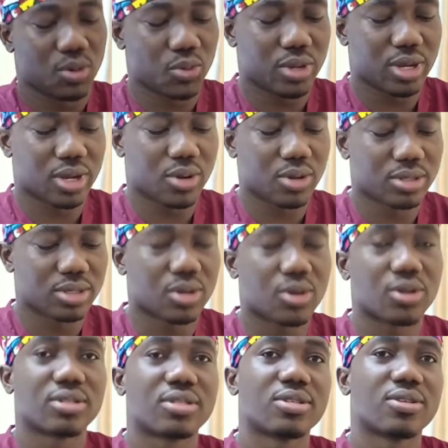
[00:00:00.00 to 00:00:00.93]
We are going to
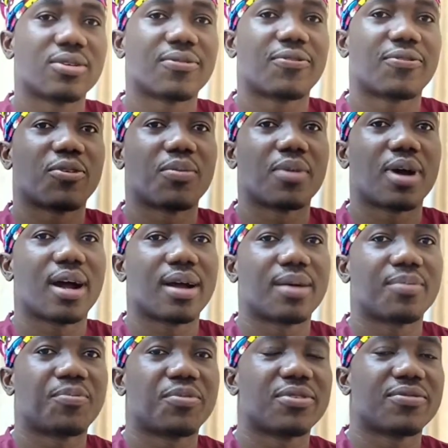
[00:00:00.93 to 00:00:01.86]
continue from
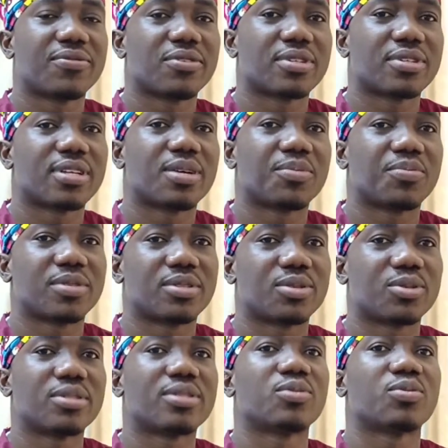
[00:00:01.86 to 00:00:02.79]
our previous
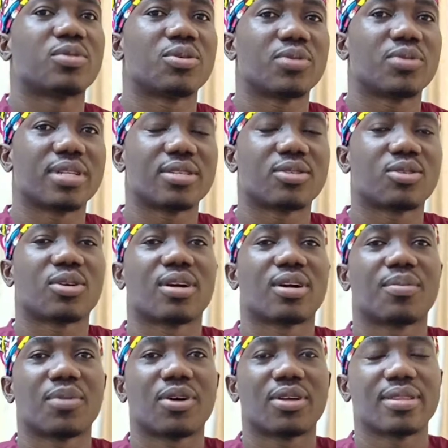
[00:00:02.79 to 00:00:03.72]
episode where we did talk
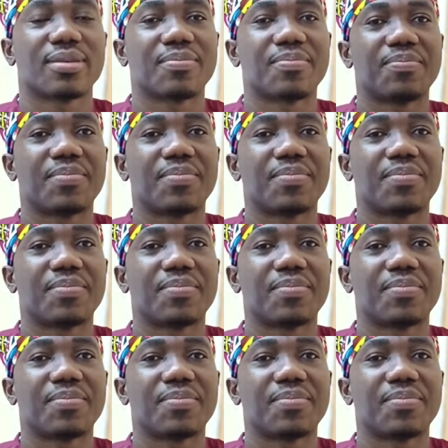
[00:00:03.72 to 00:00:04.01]
about the